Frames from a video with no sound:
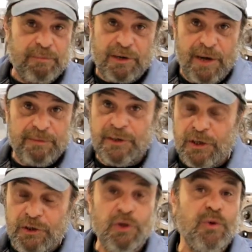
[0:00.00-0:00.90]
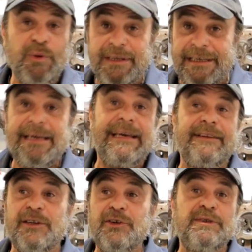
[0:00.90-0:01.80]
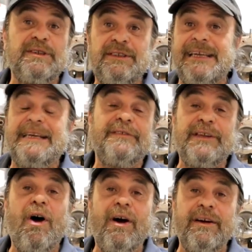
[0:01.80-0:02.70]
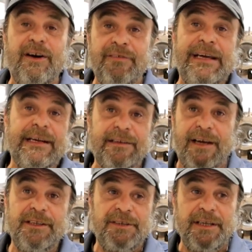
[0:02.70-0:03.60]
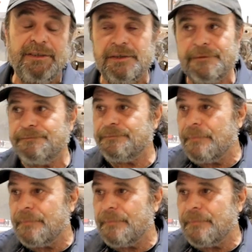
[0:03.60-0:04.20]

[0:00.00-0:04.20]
becomes the new king, the new state of the art of inline sixes.